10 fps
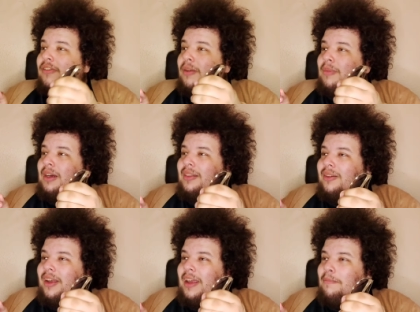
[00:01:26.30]
some
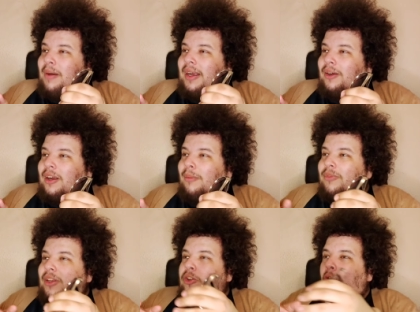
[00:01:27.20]
other empire
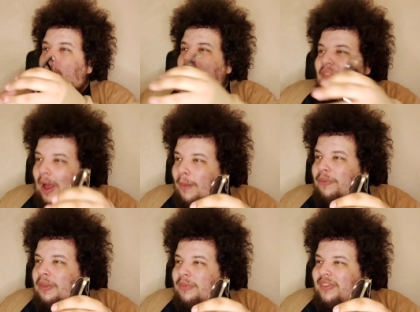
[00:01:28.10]
comes and gobbles that up
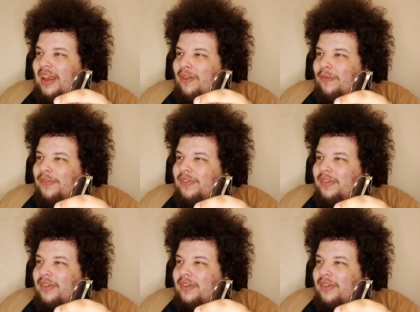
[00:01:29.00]
for themselves?